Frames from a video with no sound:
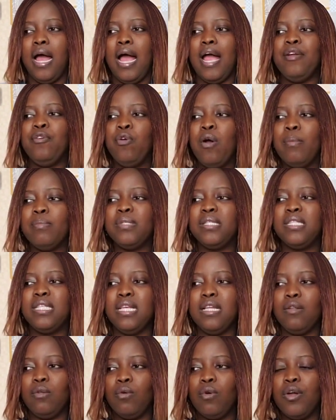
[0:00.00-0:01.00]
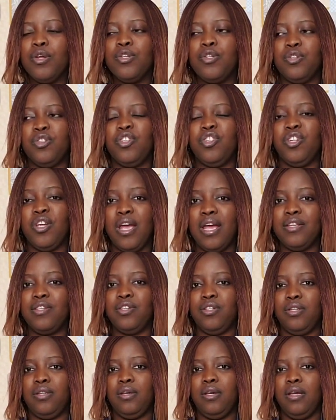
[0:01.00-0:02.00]
I know I'm still going to
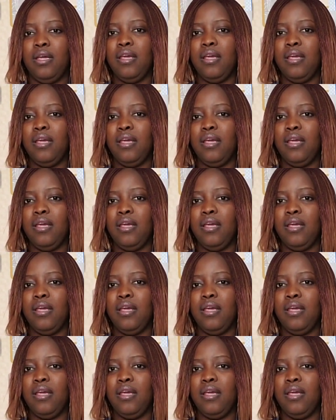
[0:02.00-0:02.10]
search